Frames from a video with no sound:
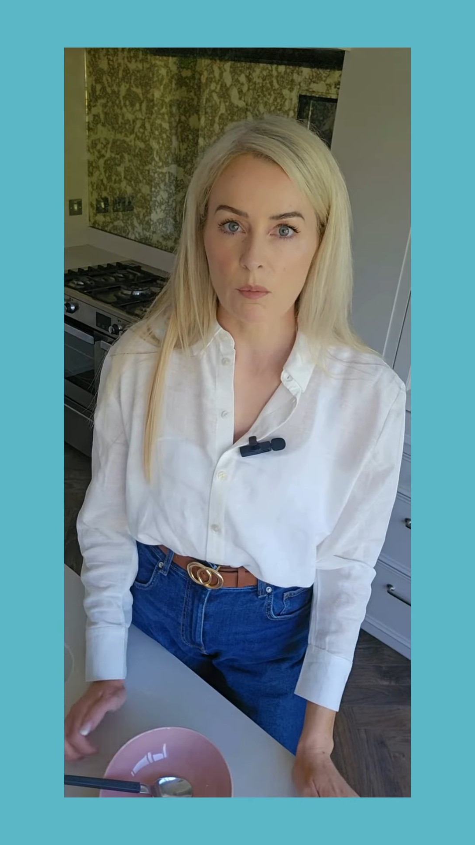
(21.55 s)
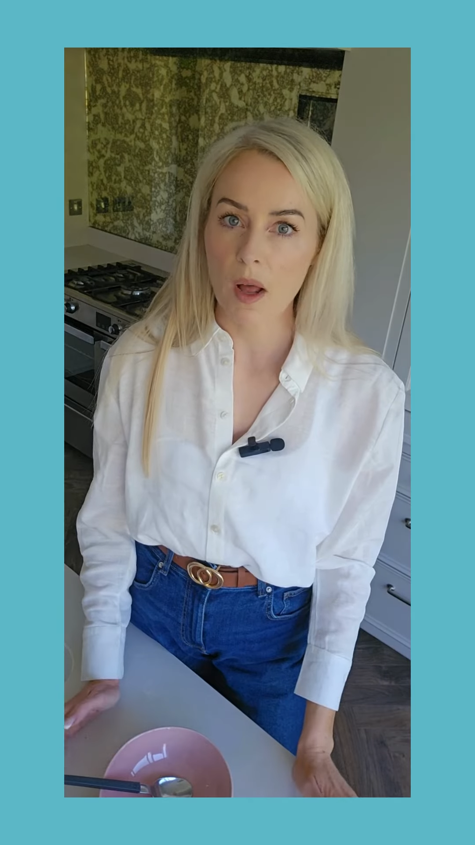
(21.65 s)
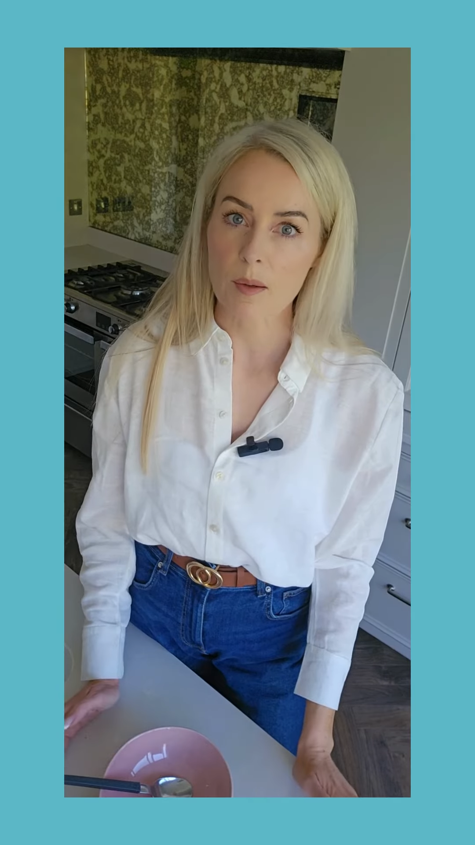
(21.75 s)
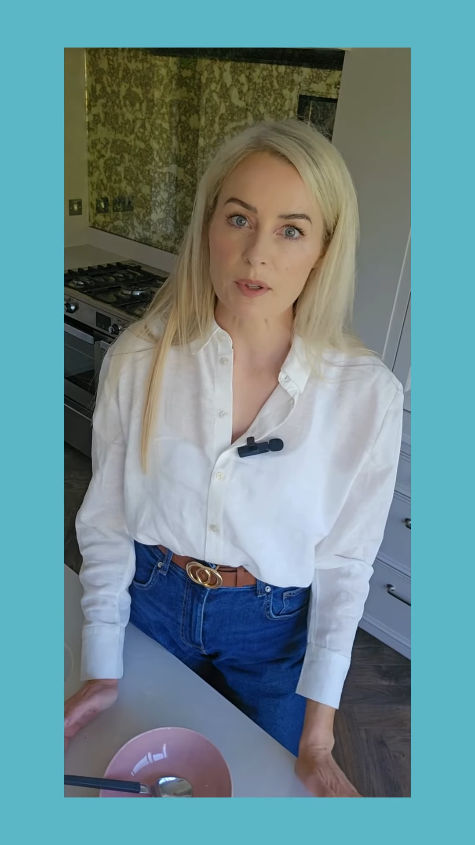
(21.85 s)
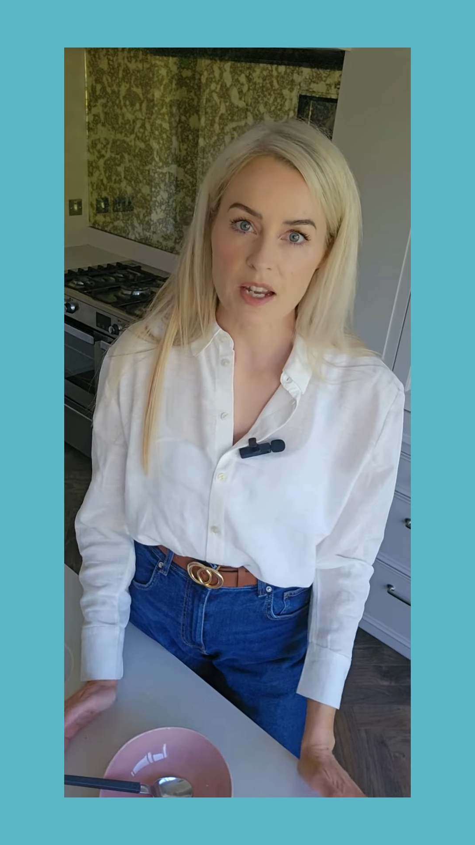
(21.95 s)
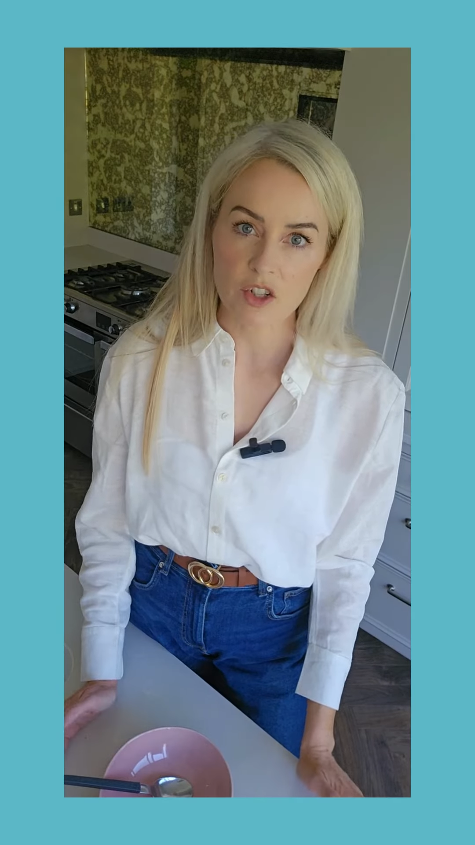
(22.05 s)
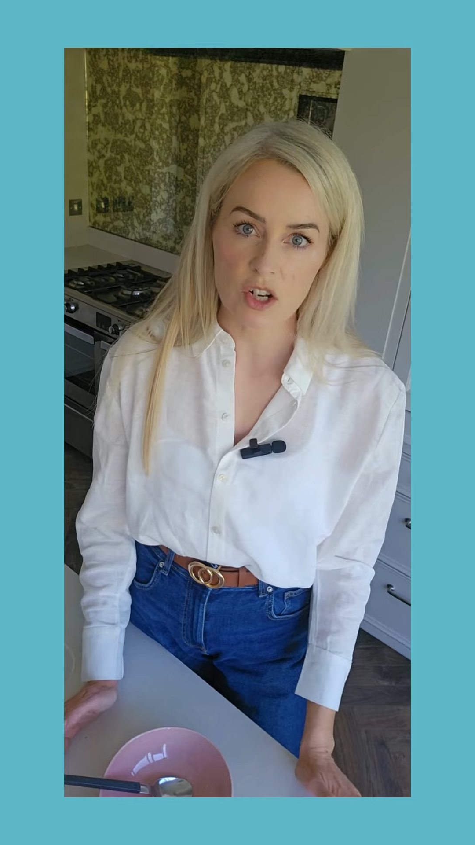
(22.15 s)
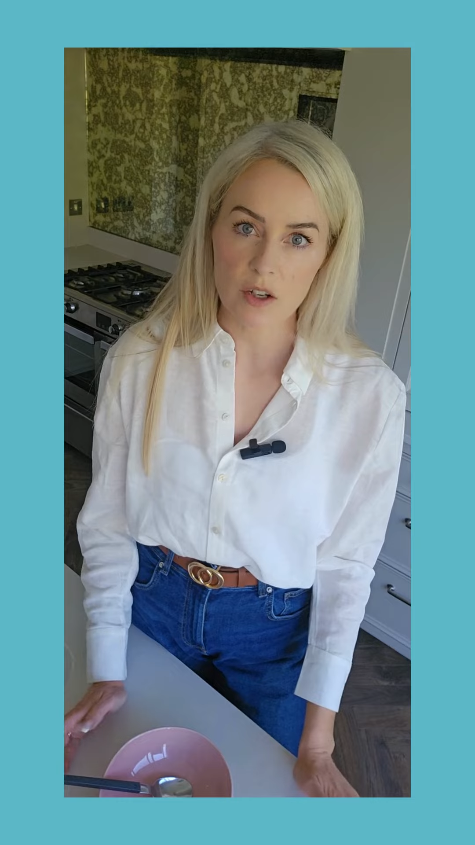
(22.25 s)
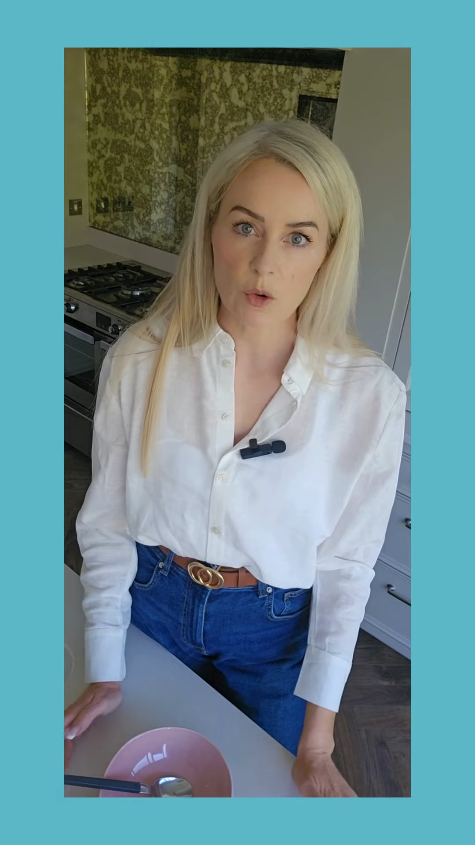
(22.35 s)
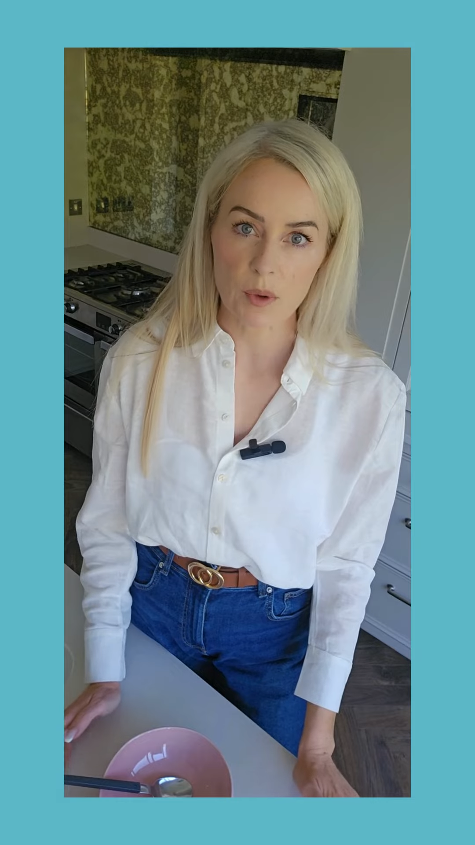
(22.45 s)
Well,
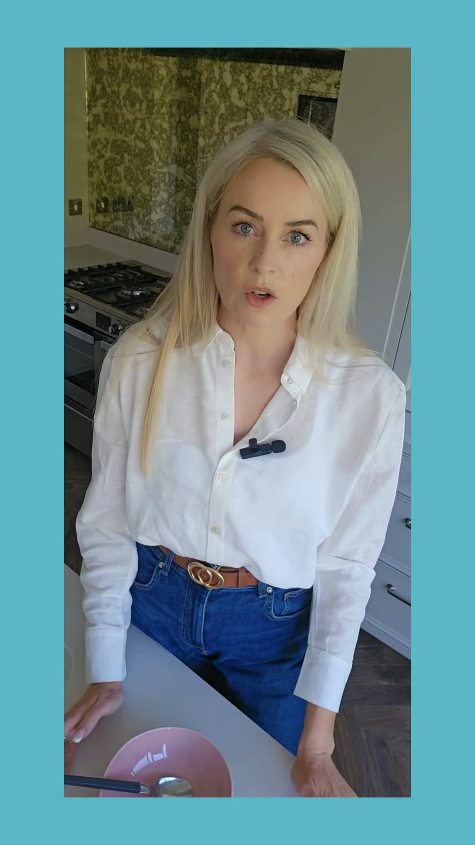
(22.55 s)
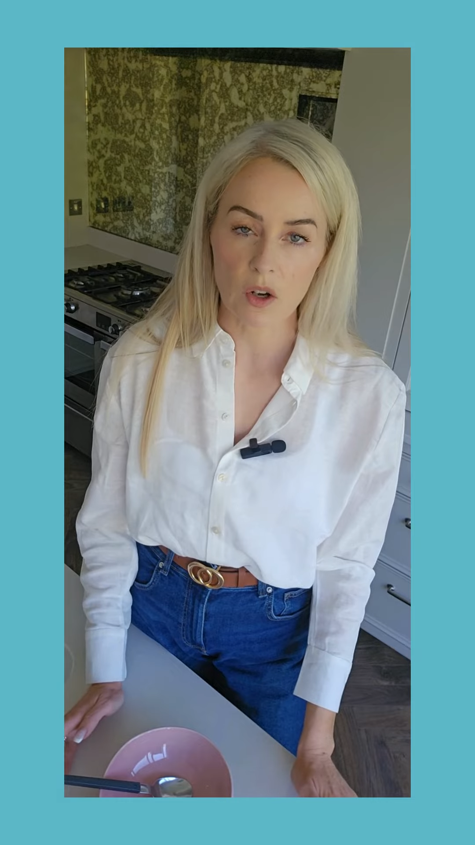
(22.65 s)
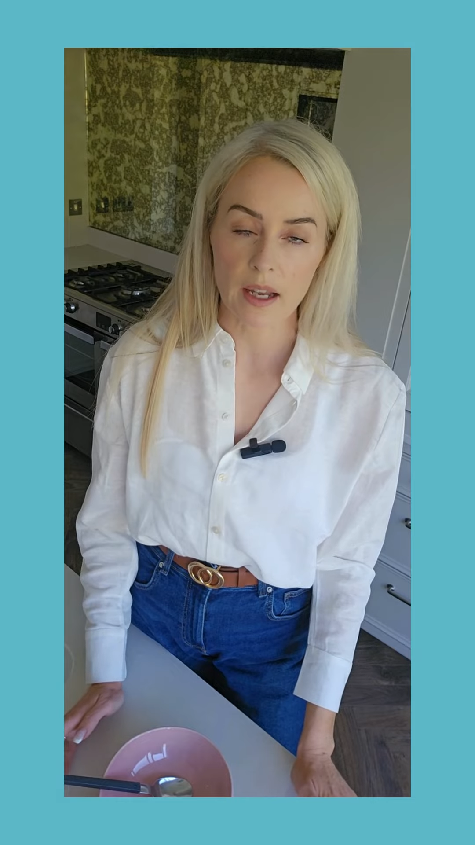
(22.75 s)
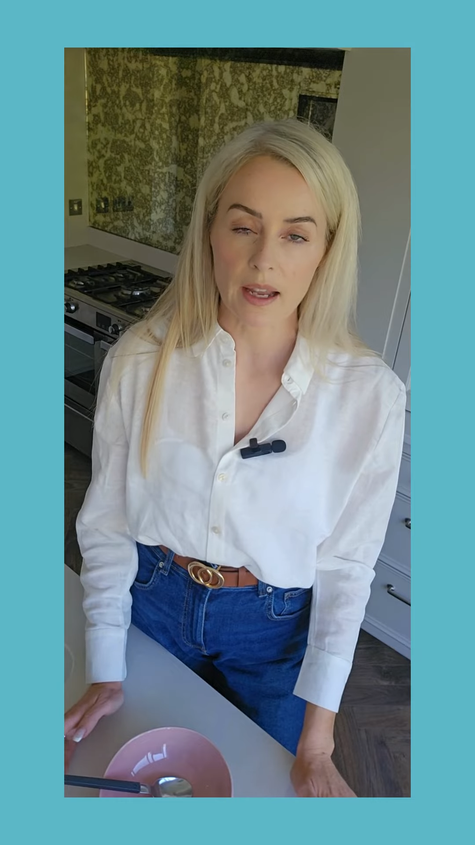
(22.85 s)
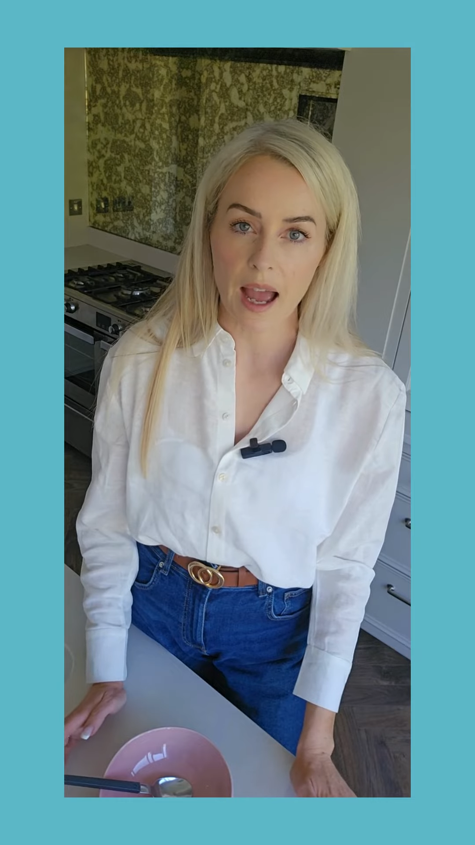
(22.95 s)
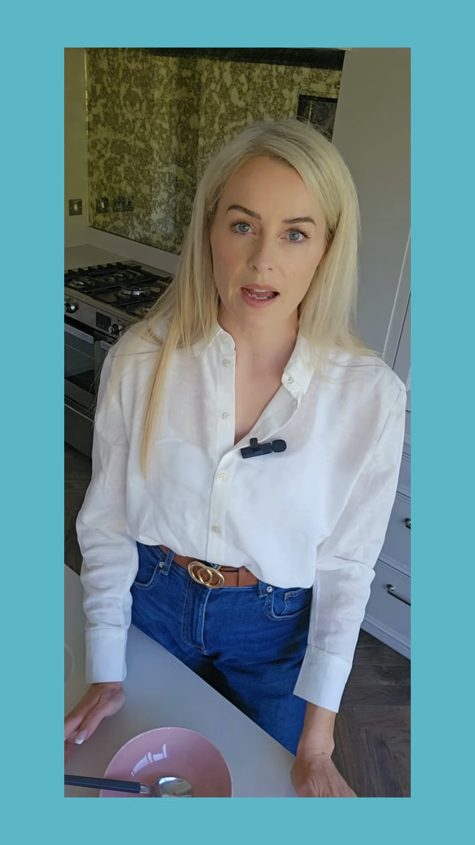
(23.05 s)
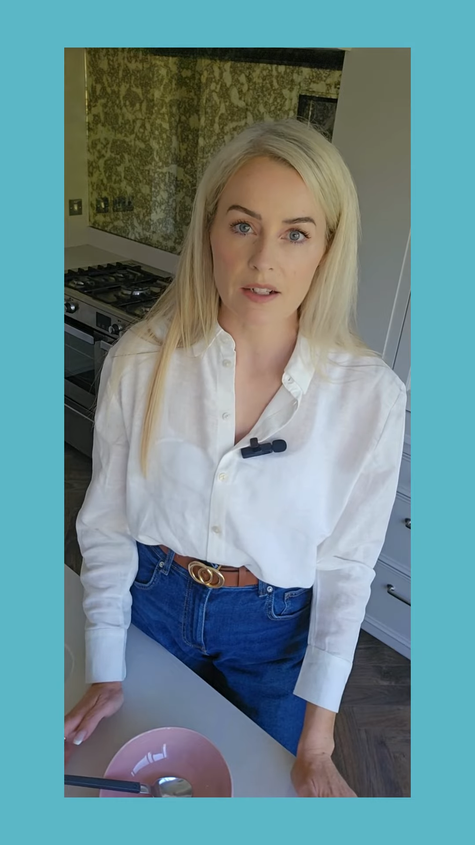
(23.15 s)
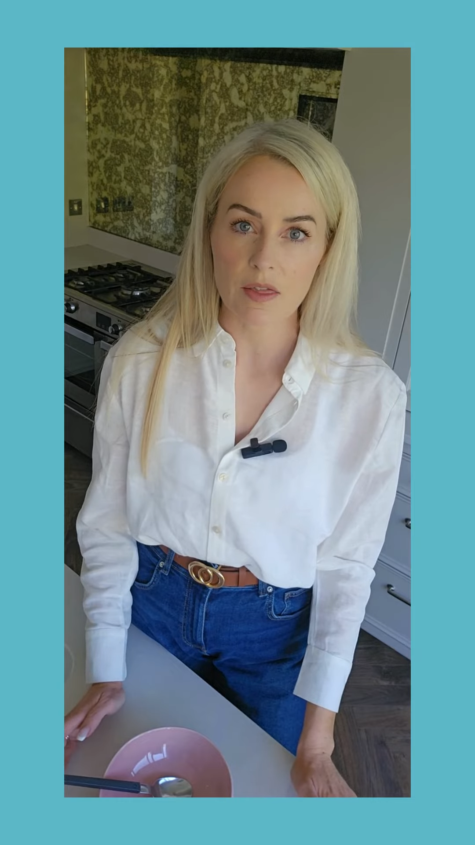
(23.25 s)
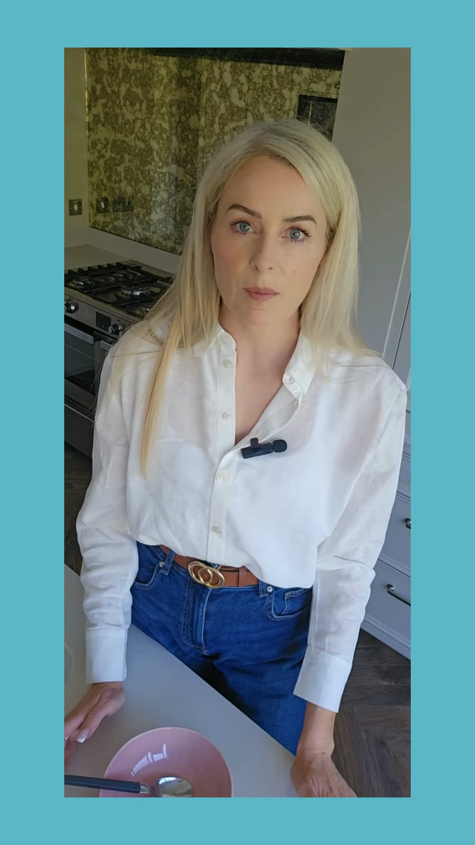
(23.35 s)
potentially it could be looking at